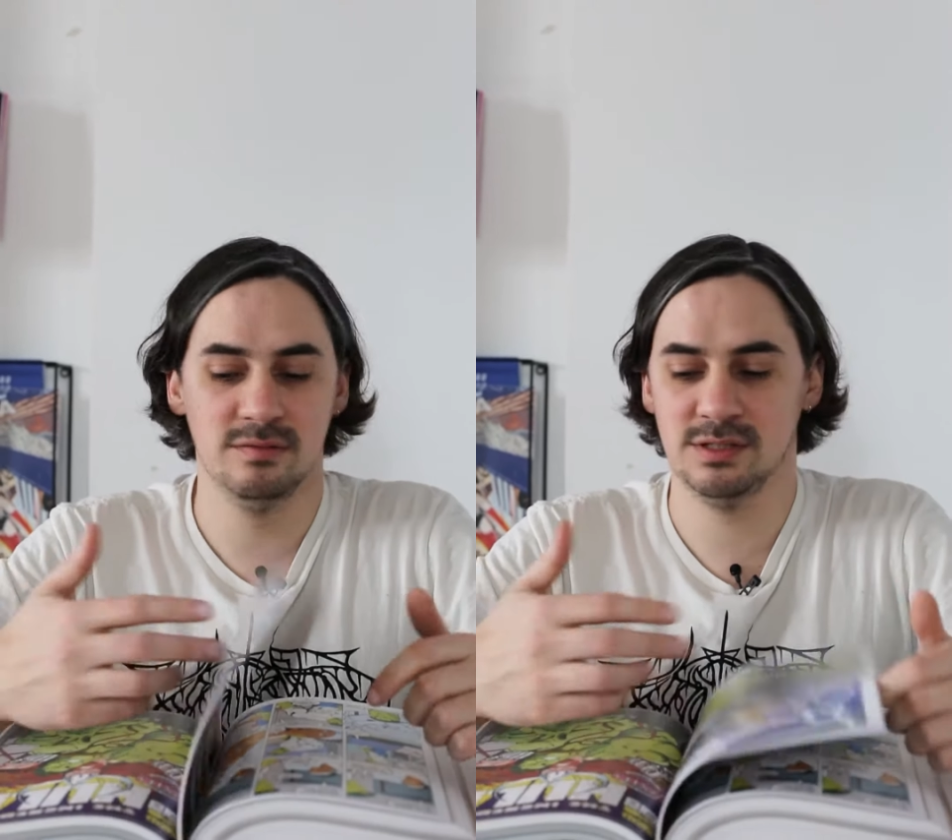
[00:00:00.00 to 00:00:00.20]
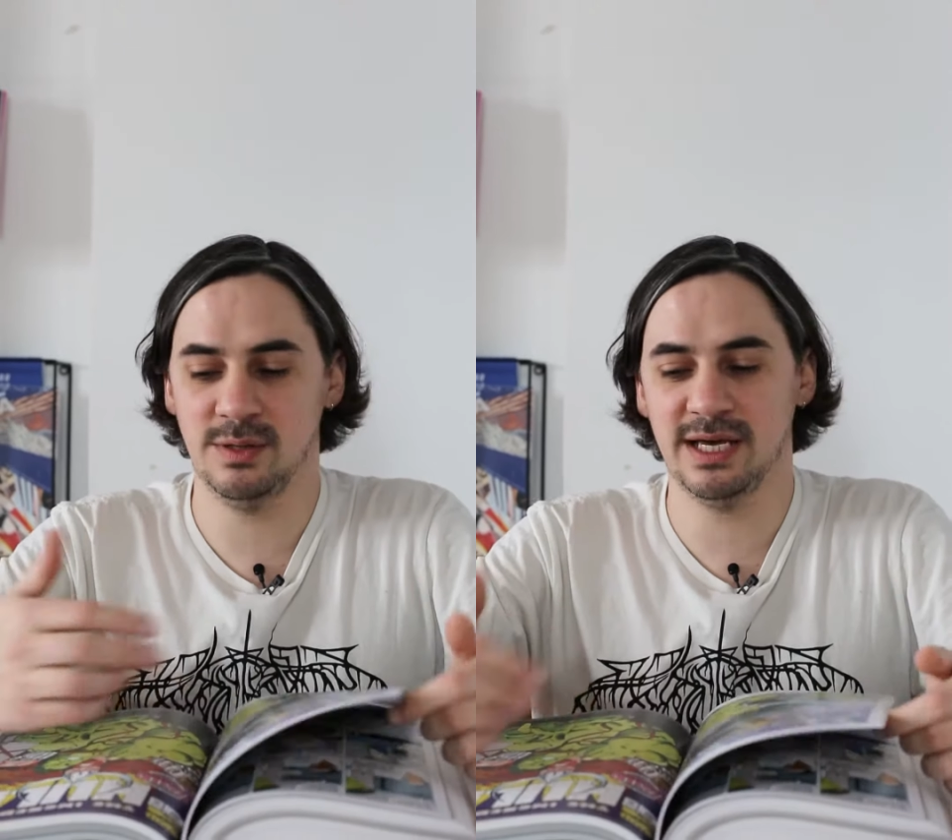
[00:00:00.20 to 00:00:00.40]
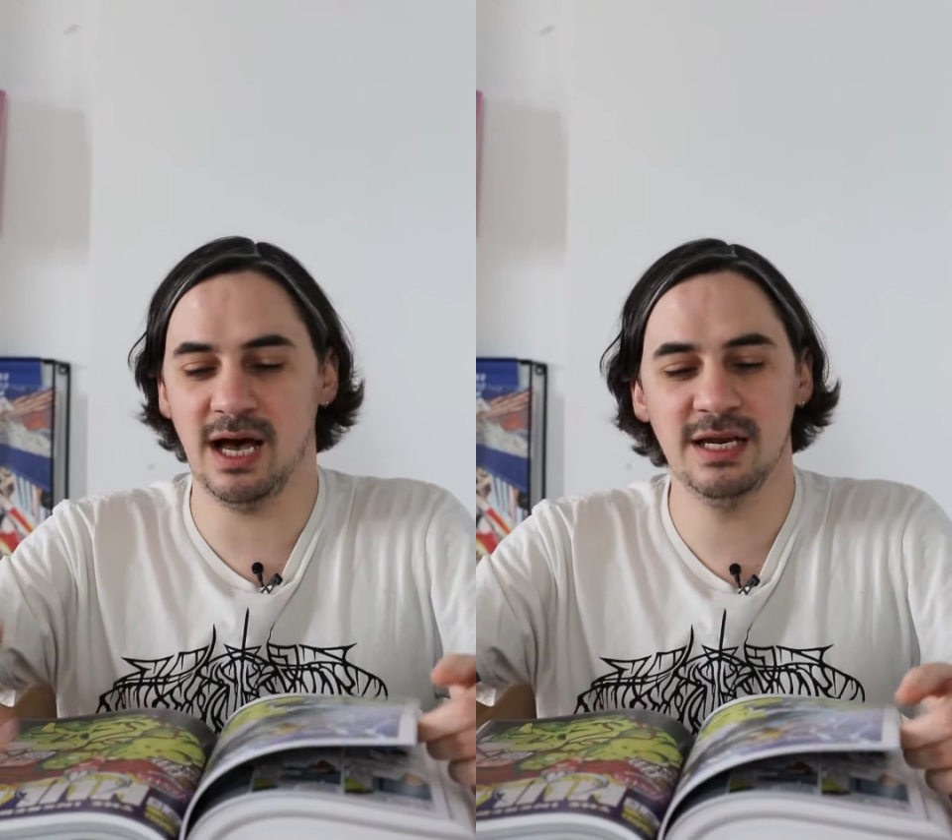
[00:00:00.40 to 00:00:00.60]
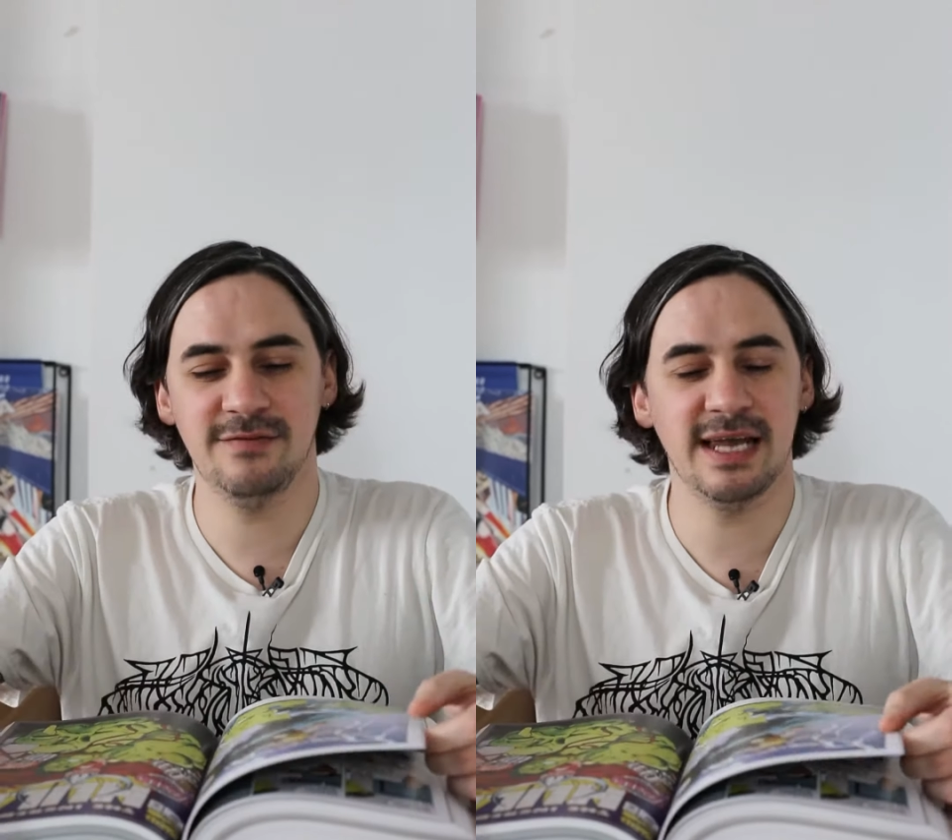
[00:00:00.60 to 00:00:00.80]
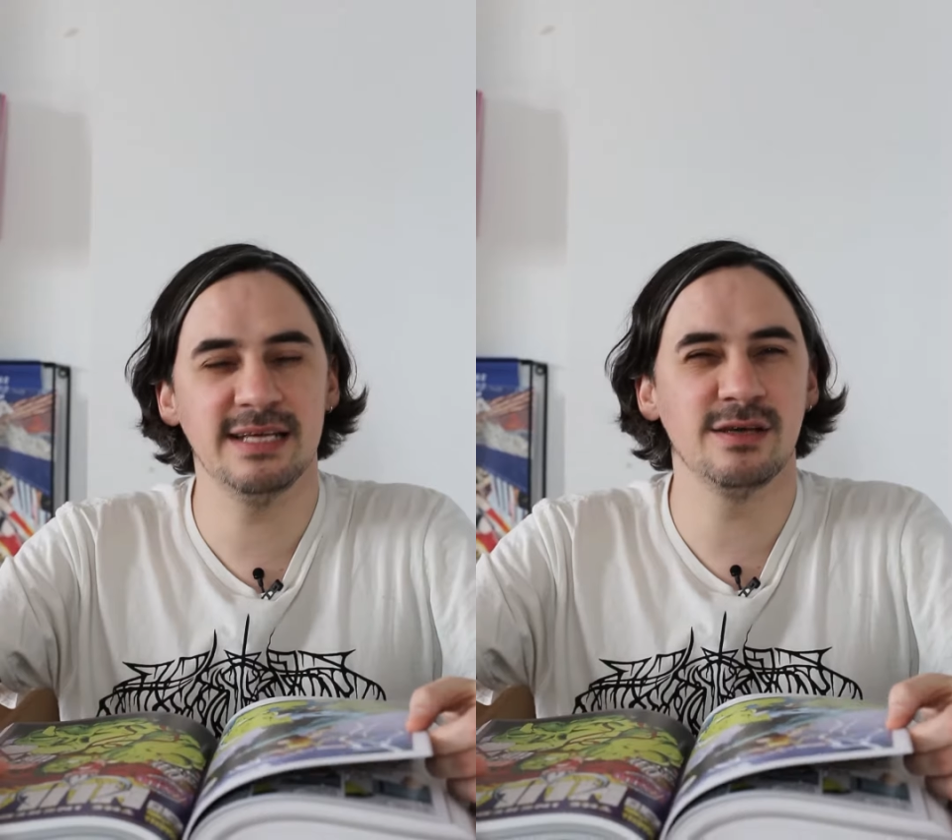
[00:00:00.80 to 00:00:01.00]
So he kind of
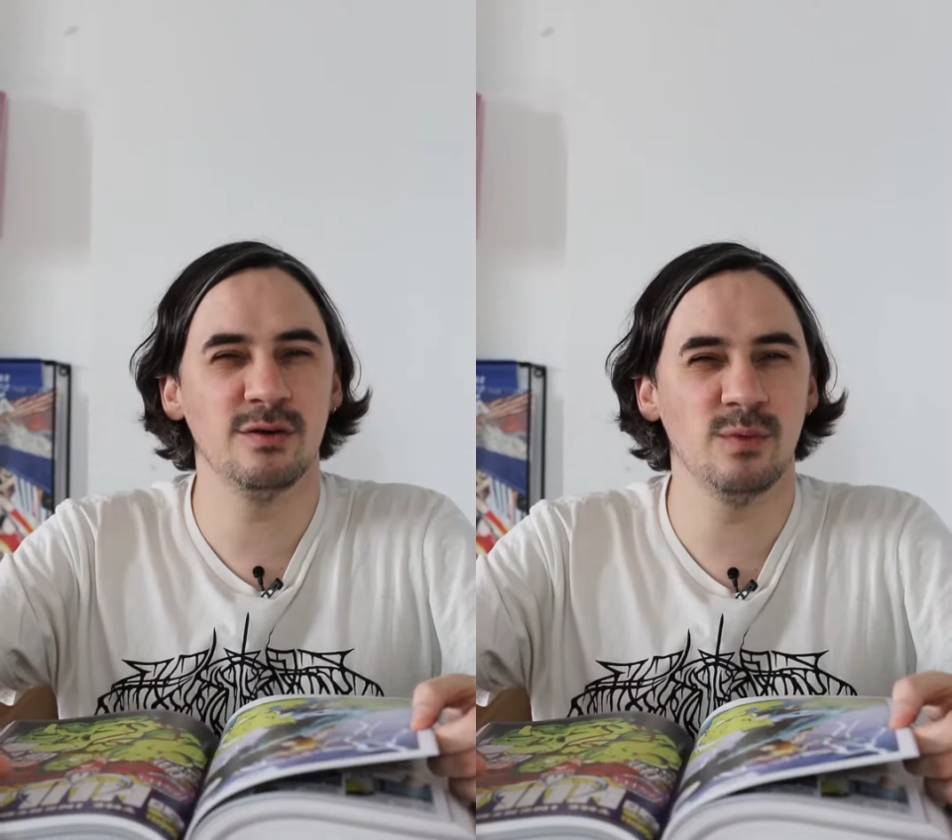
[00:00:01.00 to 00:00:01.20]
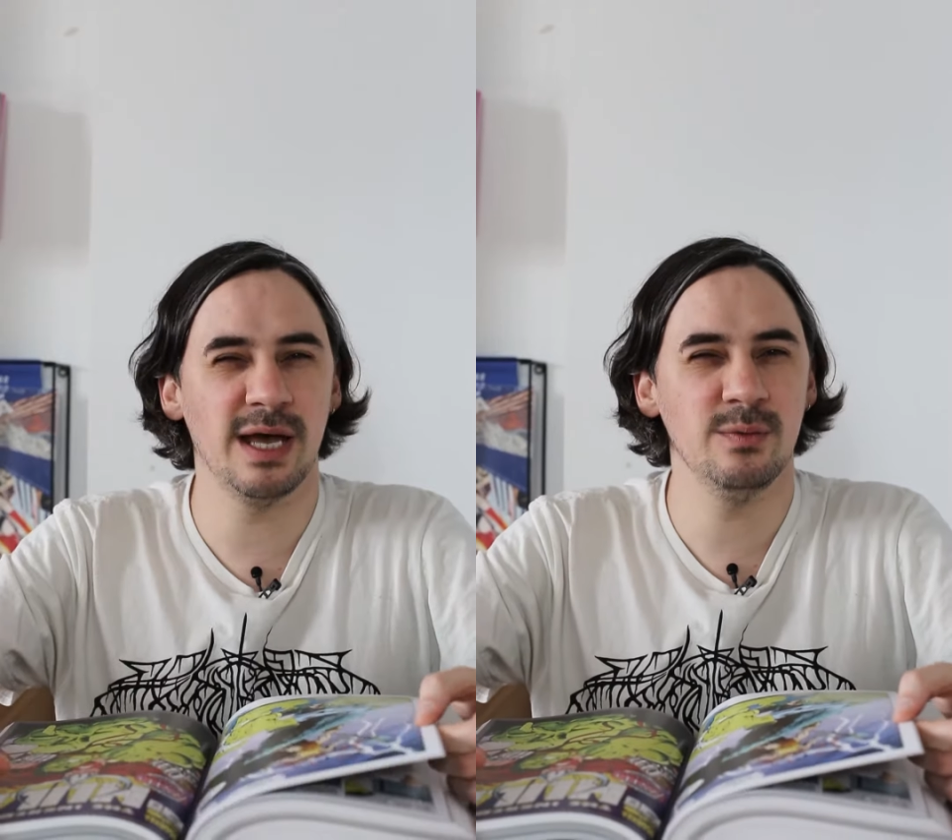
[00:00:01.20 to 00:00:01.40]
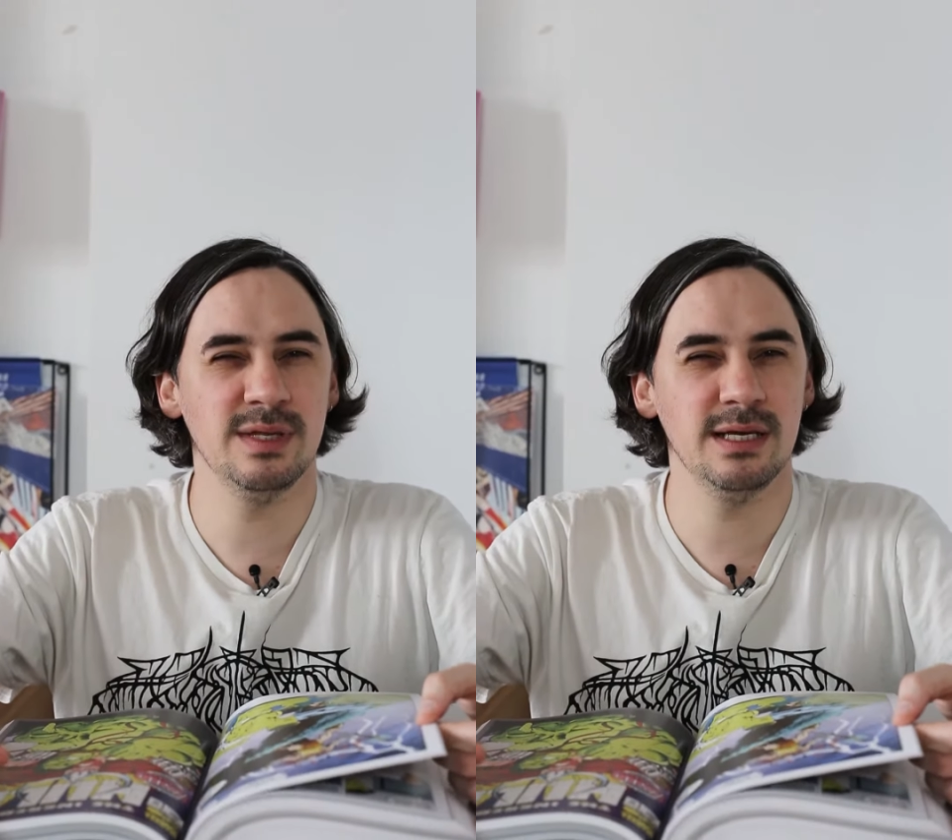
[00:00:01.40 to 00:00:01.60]
had his own way with